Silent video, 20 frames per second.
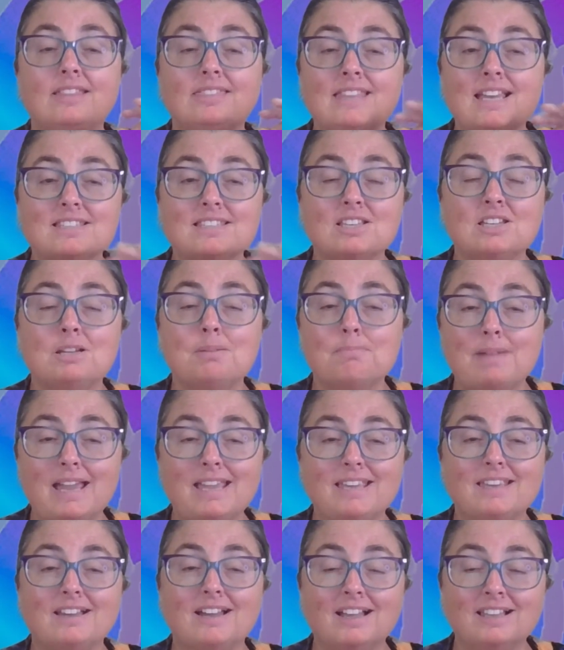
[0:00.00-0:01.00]
That's going to
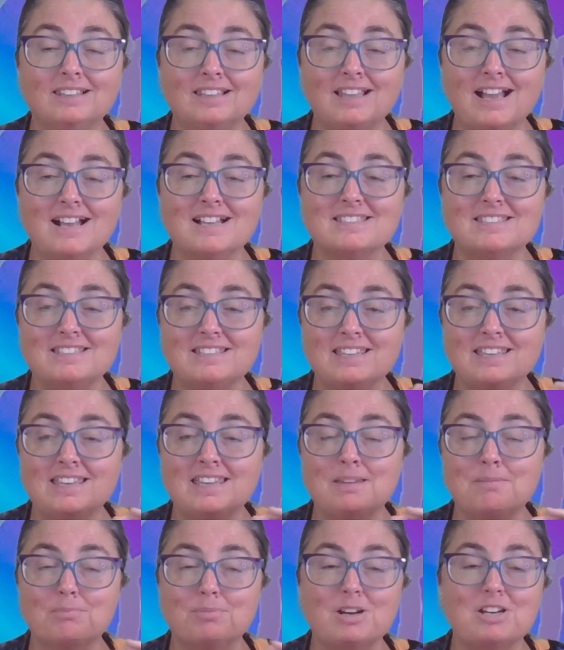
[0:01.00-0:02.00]
make a
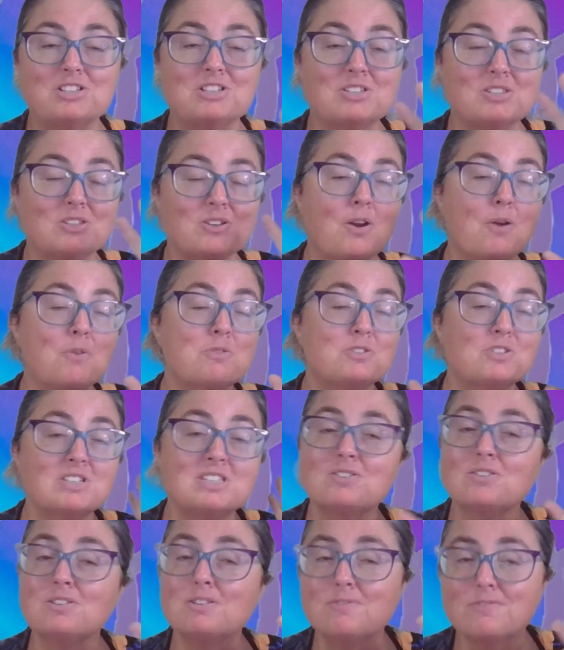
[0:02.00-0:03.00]
lasting impression. Sorry, I was
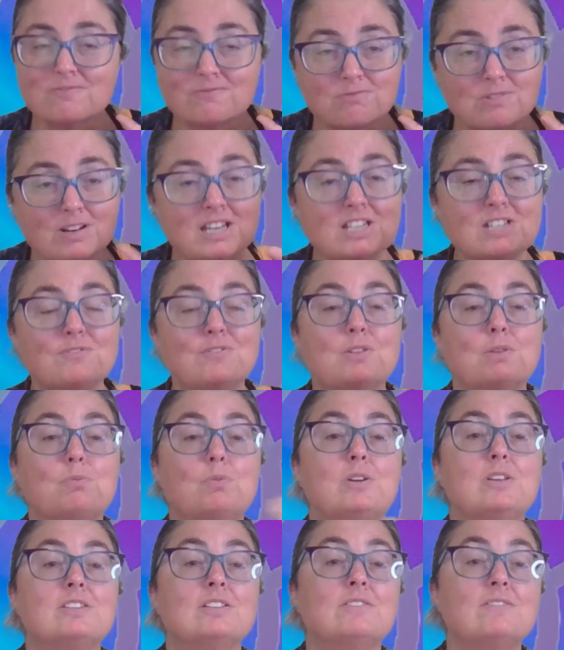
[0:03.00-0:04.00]
just trying to reach for the
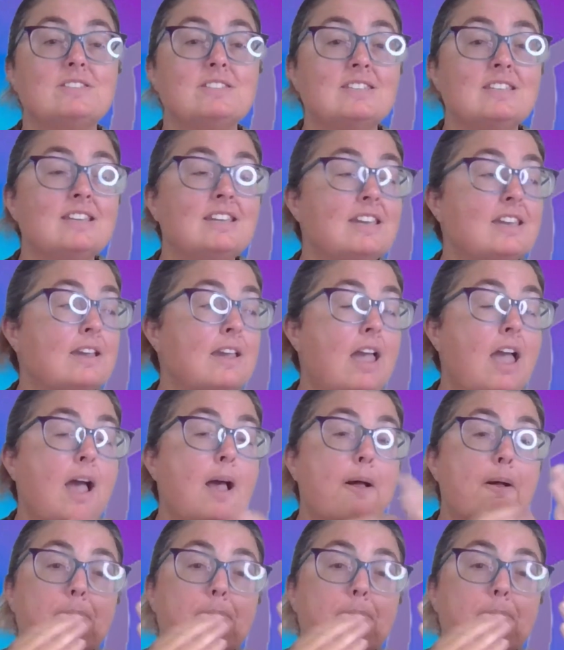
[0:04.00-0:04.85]
words. I was thinking,